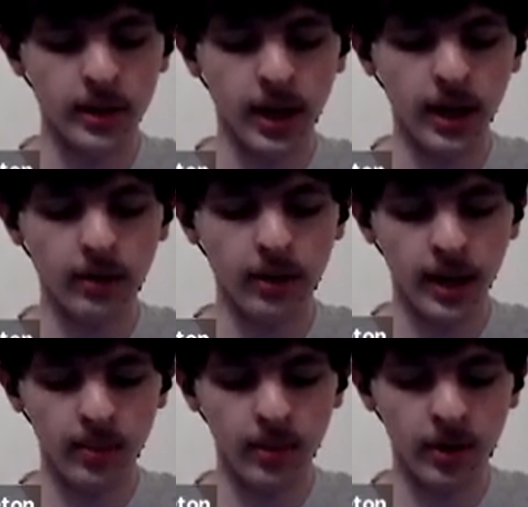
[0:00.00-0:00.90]
The
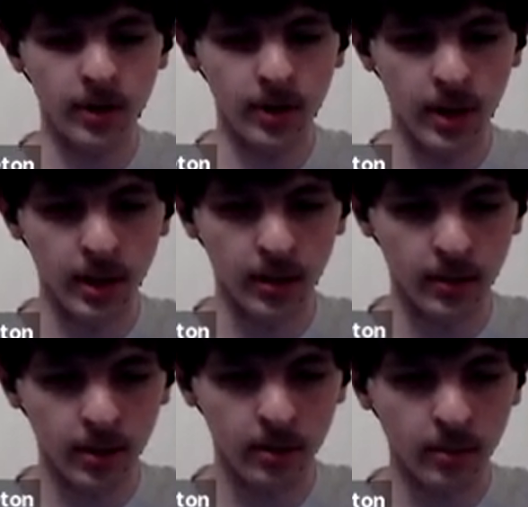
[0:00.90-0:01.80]
diagram on the
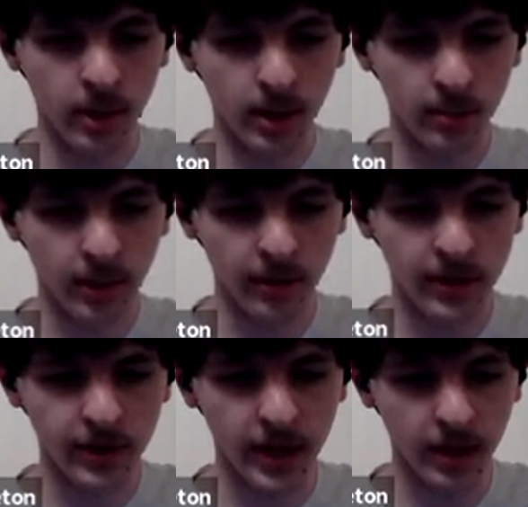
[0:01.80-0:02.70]
bottom
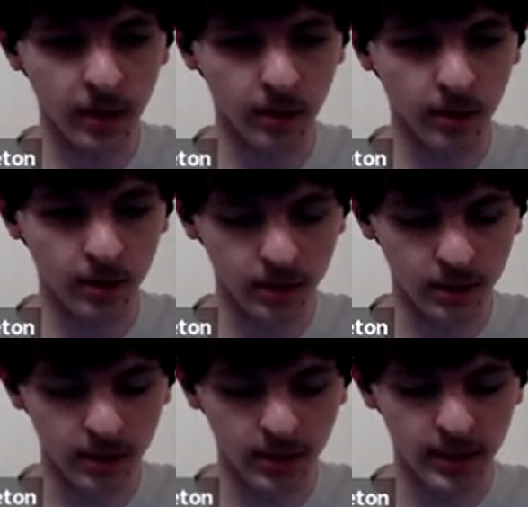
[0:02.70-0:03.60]
left here
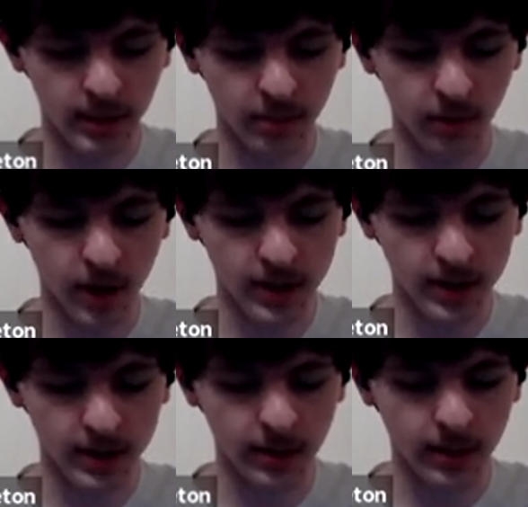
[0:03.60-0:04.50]

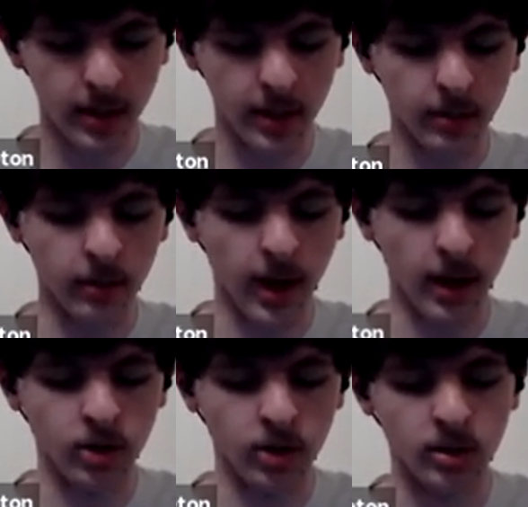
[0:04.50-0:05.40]
summarizes the
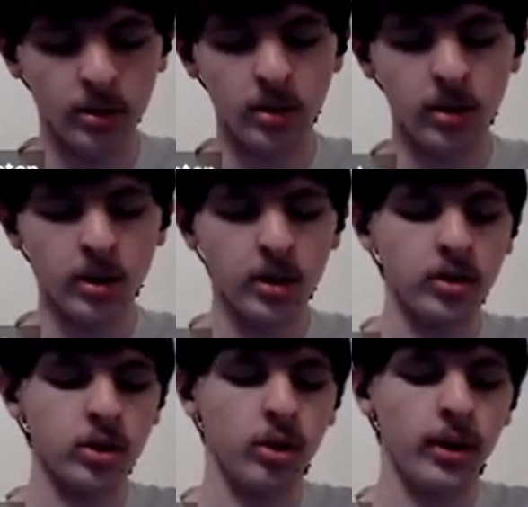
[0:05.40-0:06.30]
interaction,
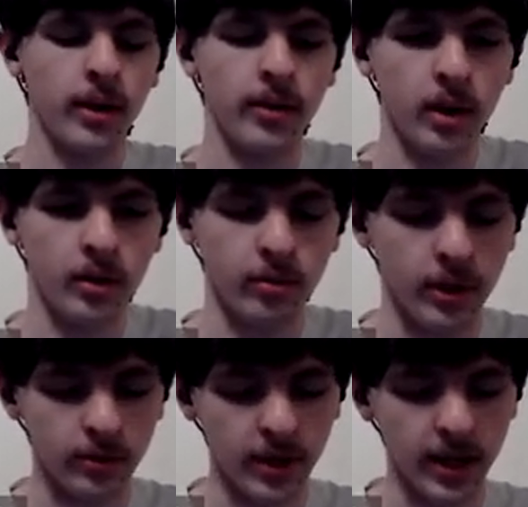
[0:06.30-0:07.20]
showing how the
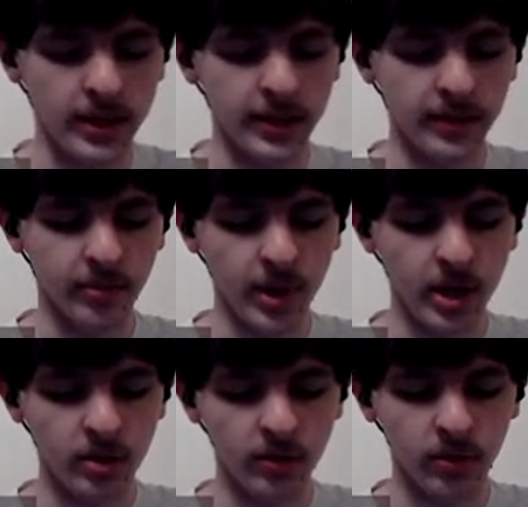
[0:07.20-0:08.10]
Arduino takes
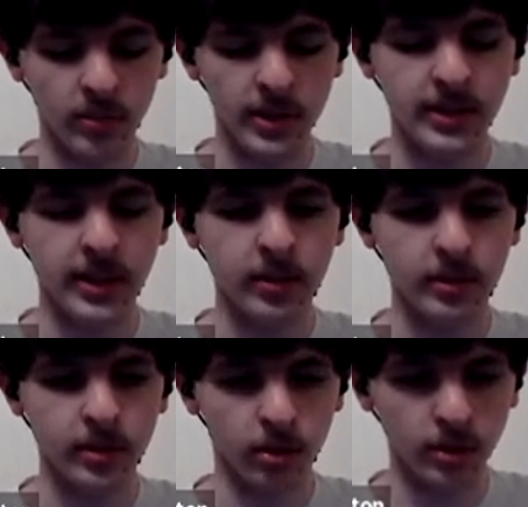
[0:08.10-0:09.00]
information from a
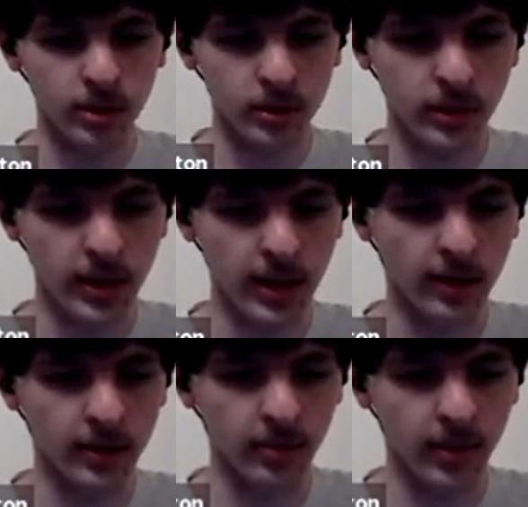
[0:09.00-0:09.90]
single source, the
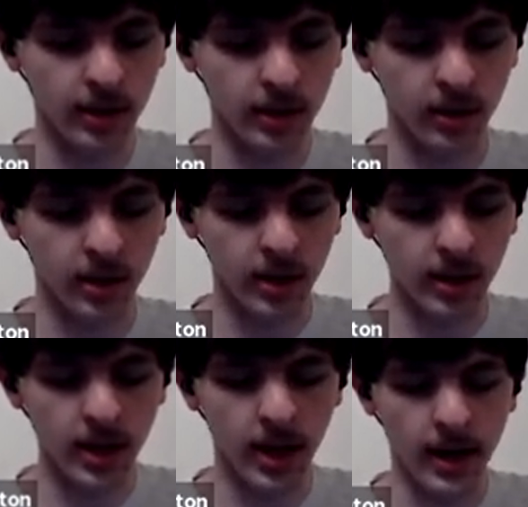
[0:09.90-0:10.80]
altimeter,
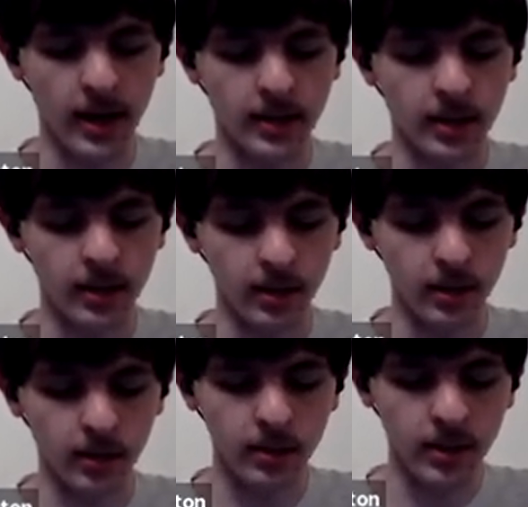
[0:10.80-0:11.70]
and
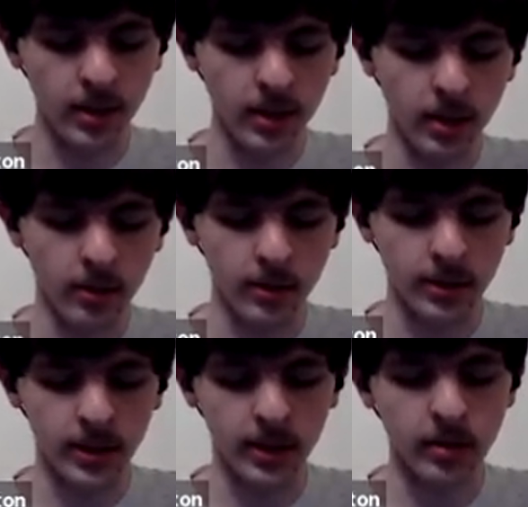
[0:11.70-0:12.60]

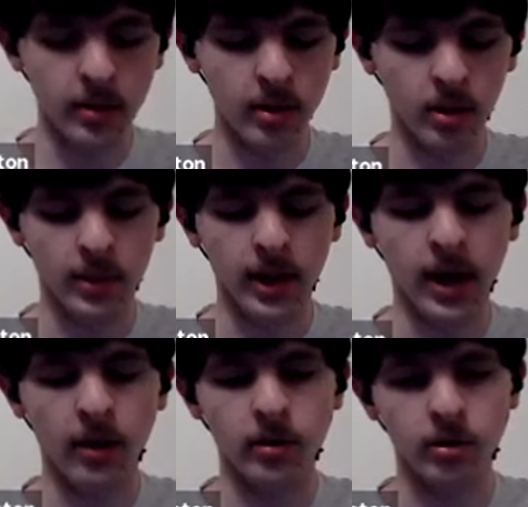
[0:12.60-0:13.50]
uses it to determine
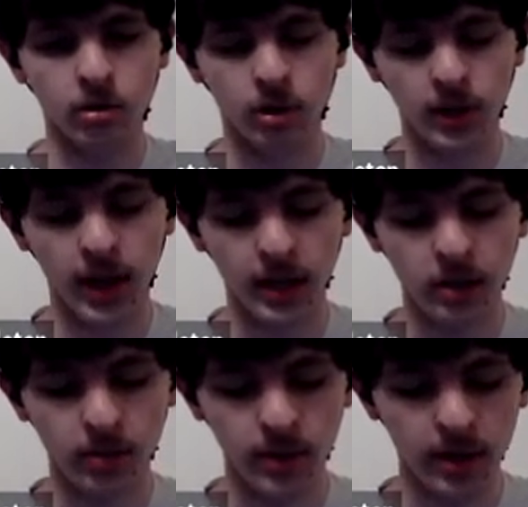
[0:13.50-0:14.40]
how to control an
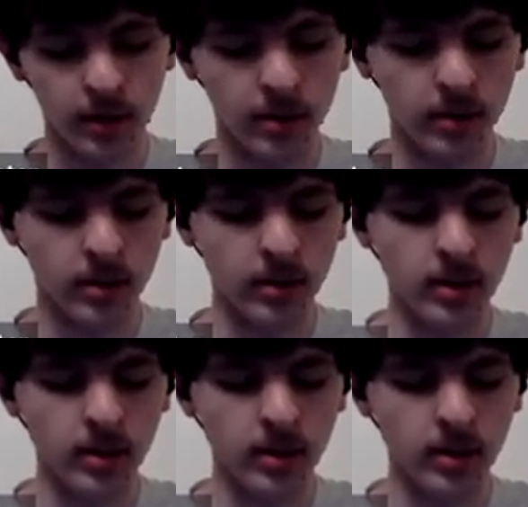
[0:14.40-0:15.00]
actuator.